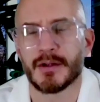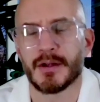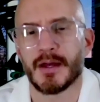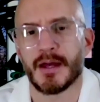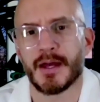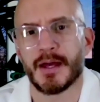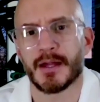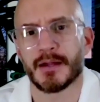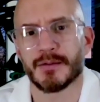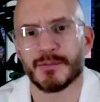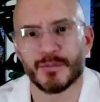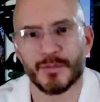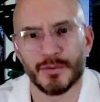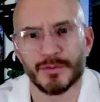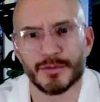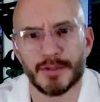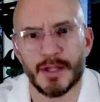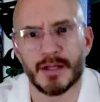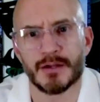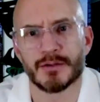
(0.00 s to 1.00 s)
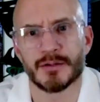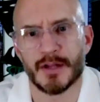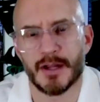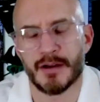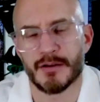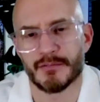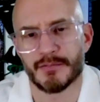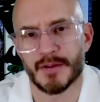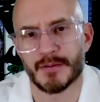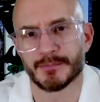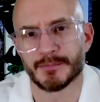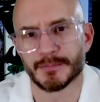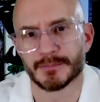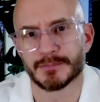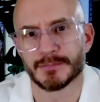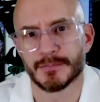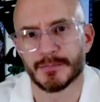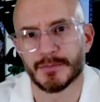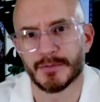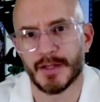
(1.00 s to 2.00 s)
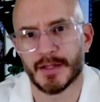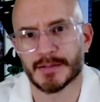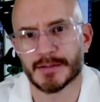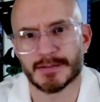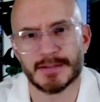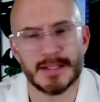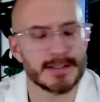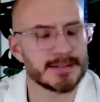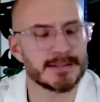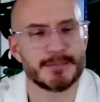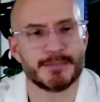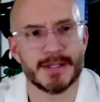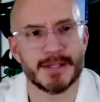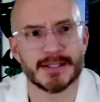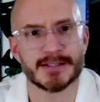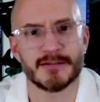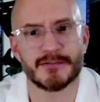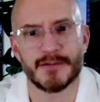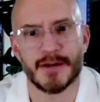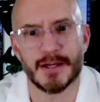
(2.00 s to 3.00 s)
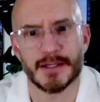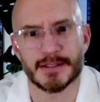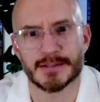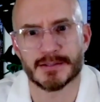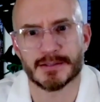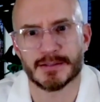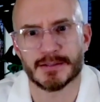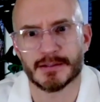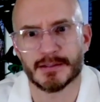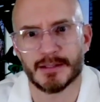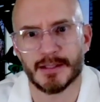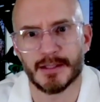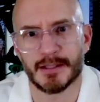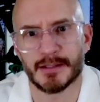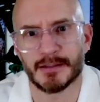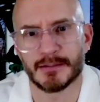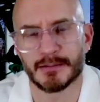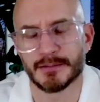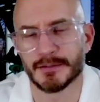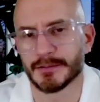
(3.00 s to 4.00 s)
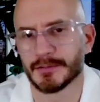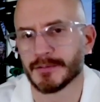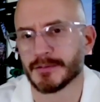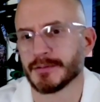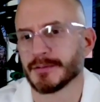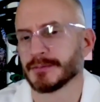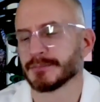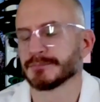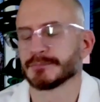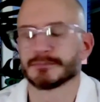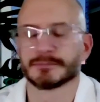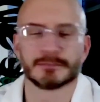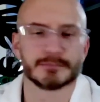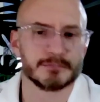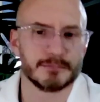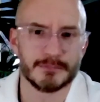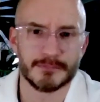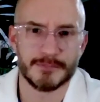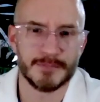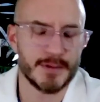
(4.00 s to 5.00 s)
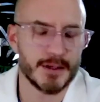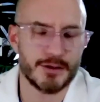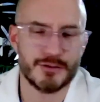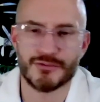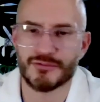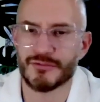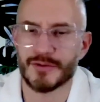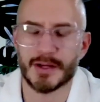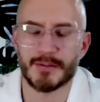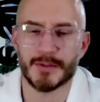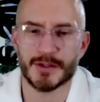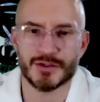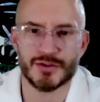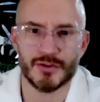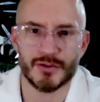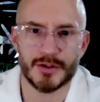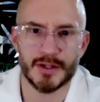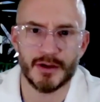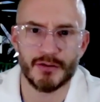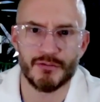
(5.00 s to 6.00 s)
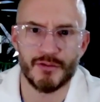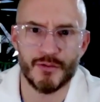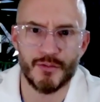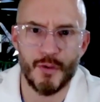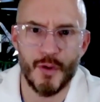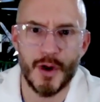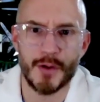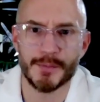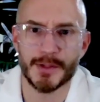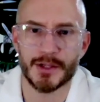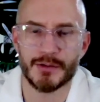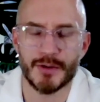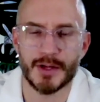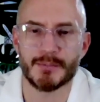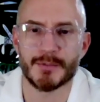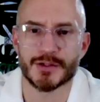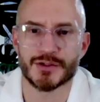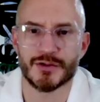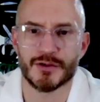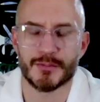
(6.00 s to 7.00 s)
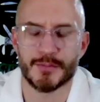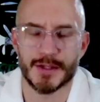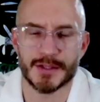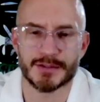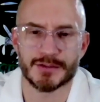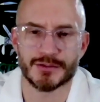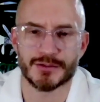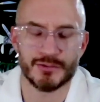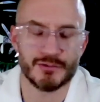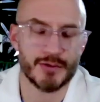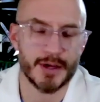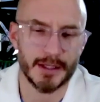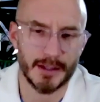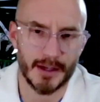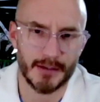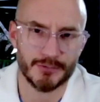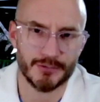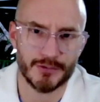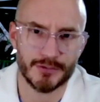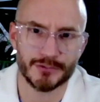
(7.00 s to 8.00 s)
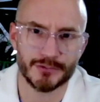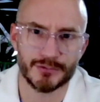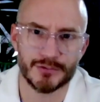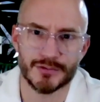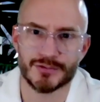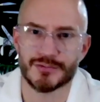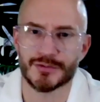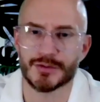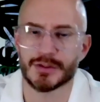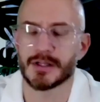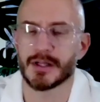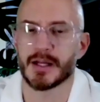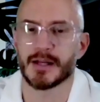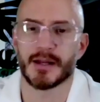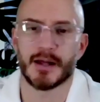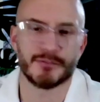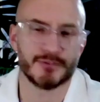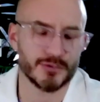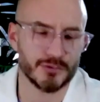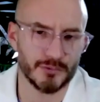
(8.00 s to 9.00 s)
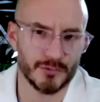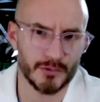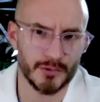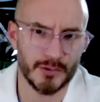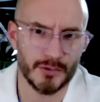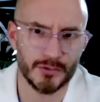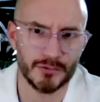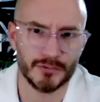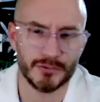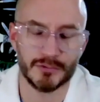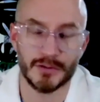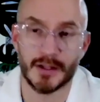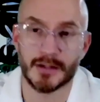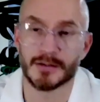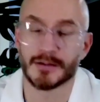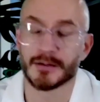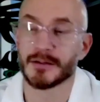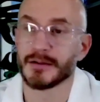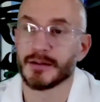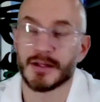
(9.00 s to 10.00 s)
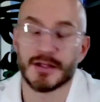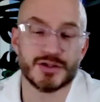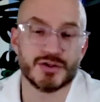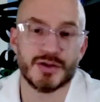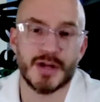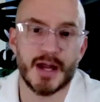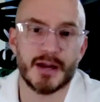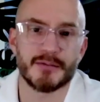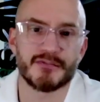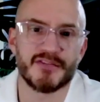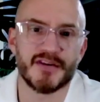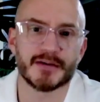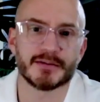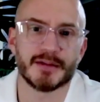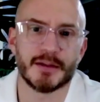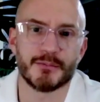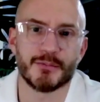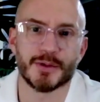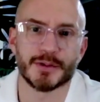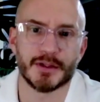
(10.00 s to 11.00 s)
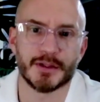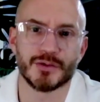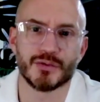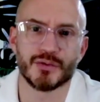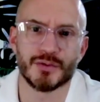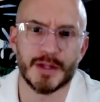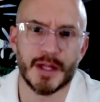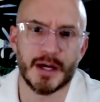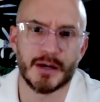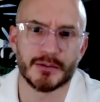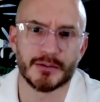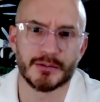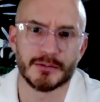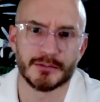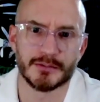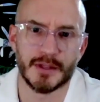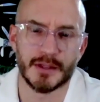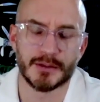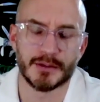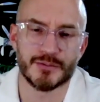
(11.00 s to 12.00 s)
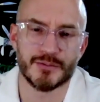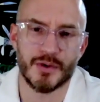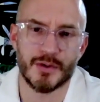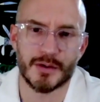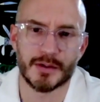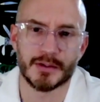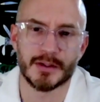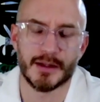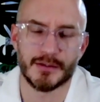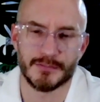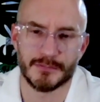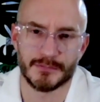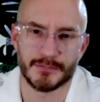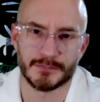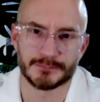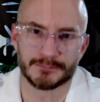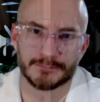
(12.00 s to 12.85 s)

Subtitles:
and we'll take good care of them. That's the biggest advice. And the great majority, overwhelming great majority of patients do great after the surgery and after scoliosis, and it should not affect them what they do down the road in life.